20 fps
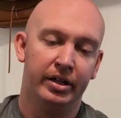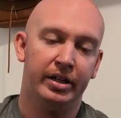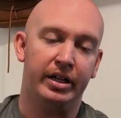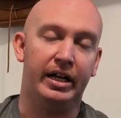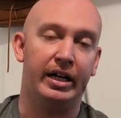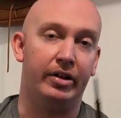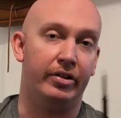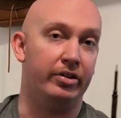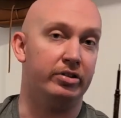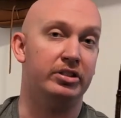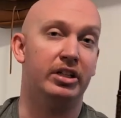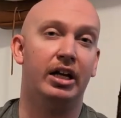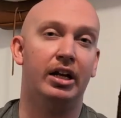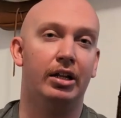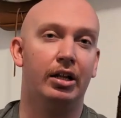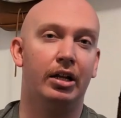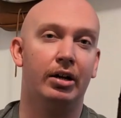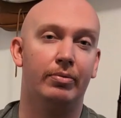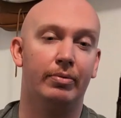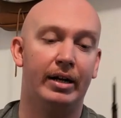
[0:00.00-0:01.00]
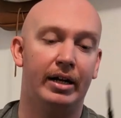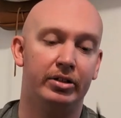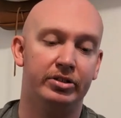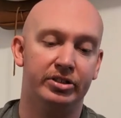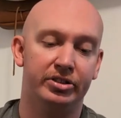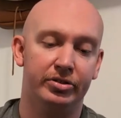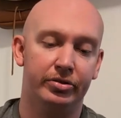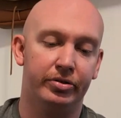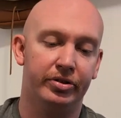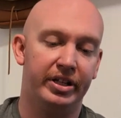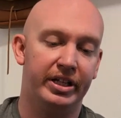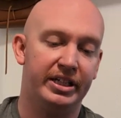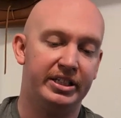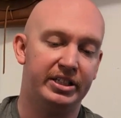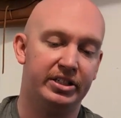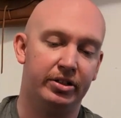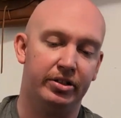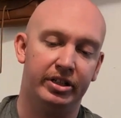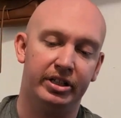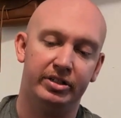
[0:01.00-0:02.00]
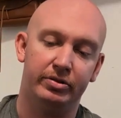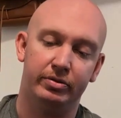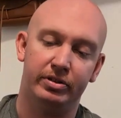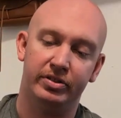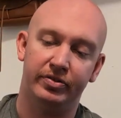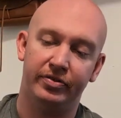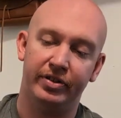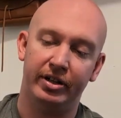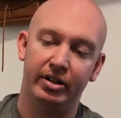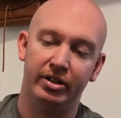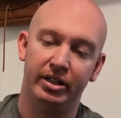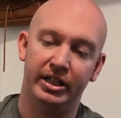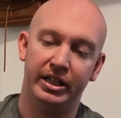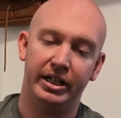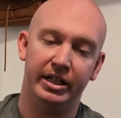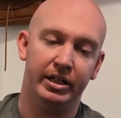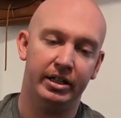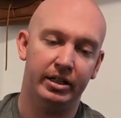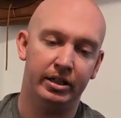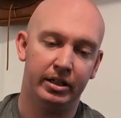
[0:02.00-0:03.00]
Now, there's not a lot of rounds through this, so this one's fairly